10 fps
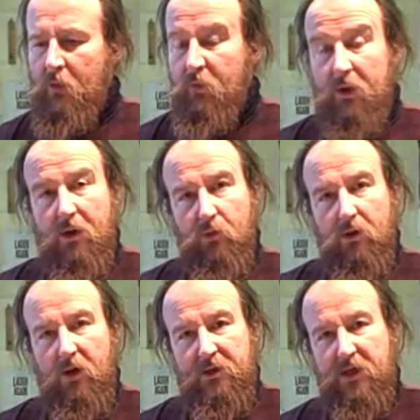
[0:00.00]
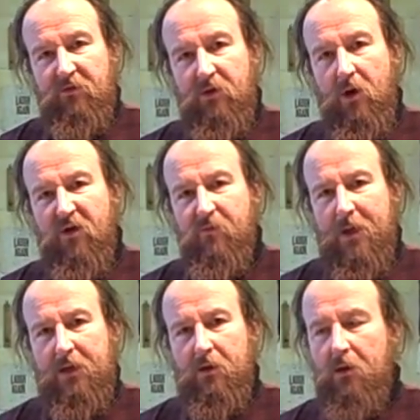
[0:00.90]
But I would like to have a knife
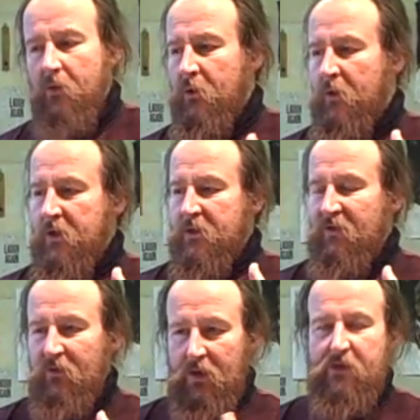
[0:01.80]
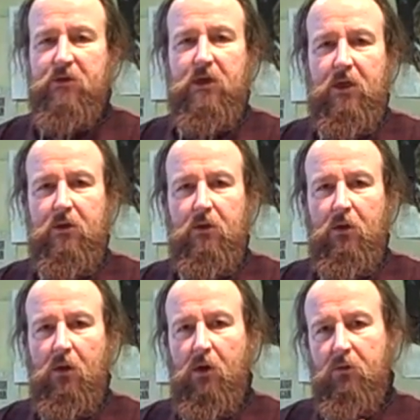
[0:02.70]
maker, I would like to have a leather tanner,
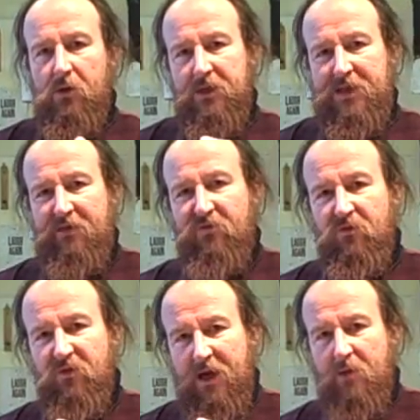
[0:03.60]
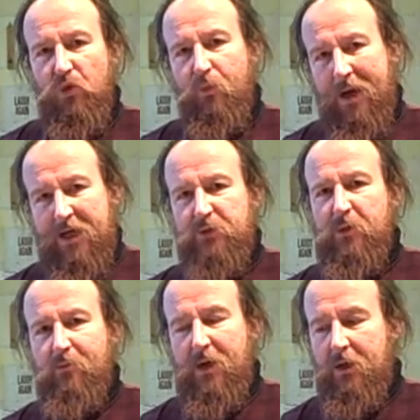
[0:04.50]
I would like to have a vellum or
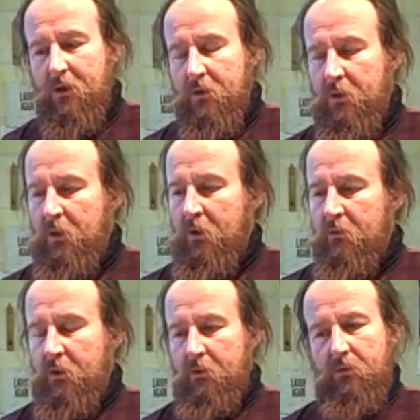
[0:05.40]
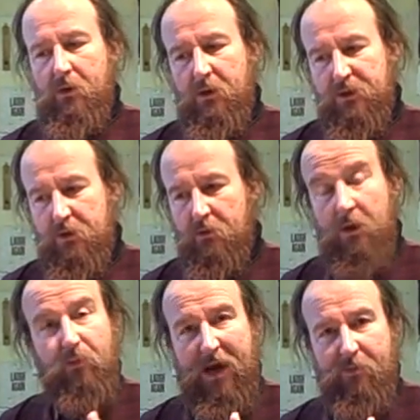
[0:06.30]
parchment maker, the list, a
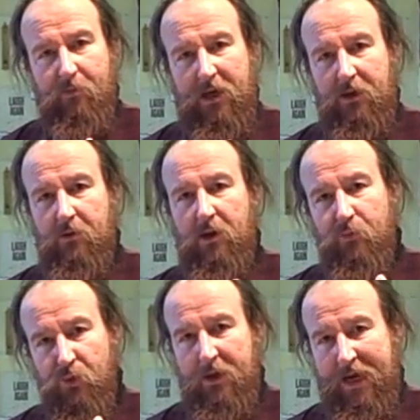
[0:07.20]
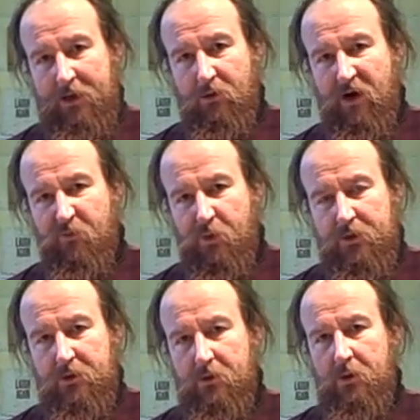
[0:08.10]
paper maker, a handcraft
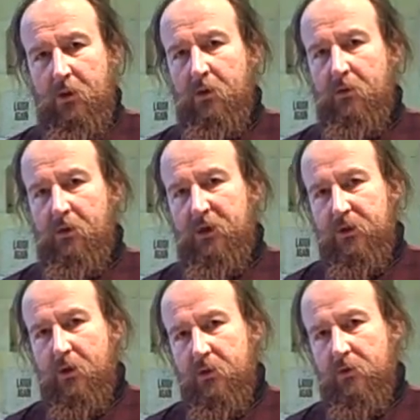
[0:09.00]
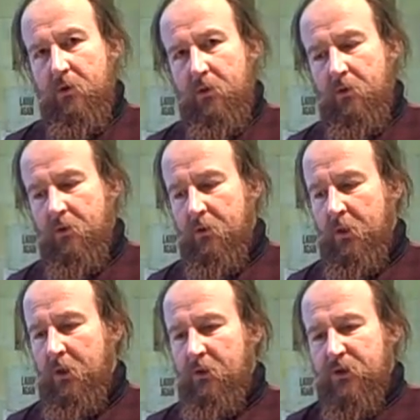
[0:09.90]
printer, the list goes on and on.
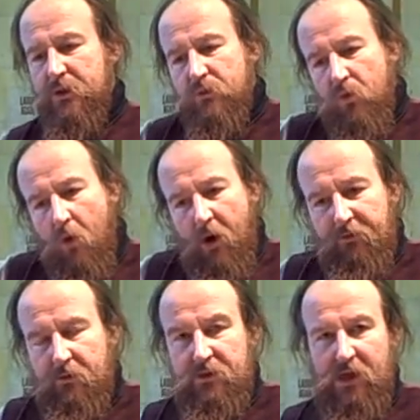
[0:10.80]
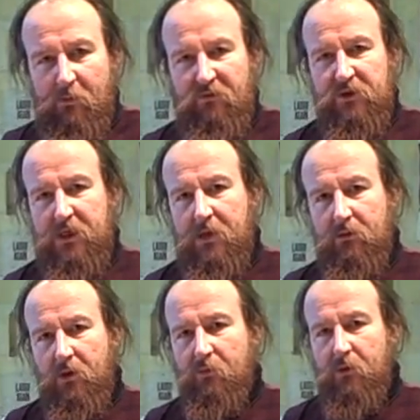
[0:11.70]
This is what some of us here
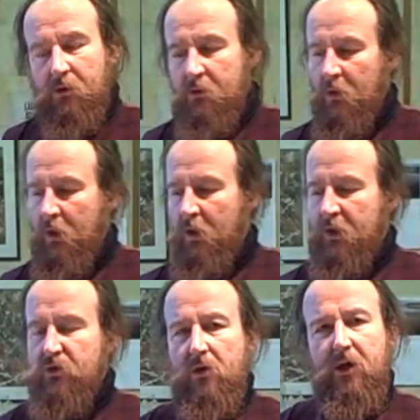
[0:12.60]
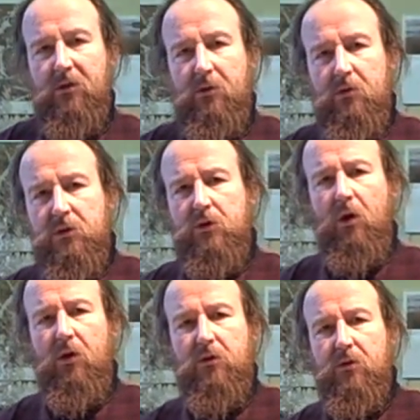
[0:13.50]
in Oamaru are trying to do. It's
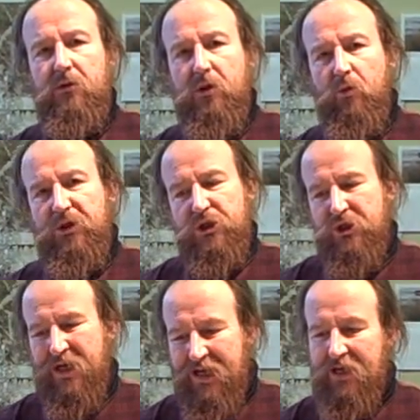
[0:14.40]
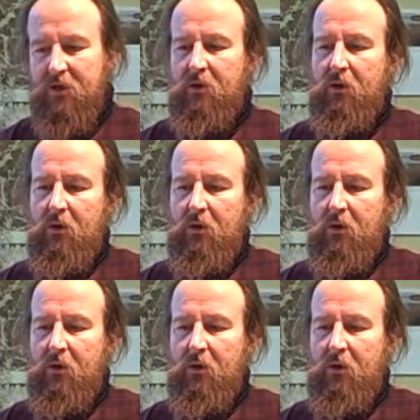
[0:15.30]
not that we're just here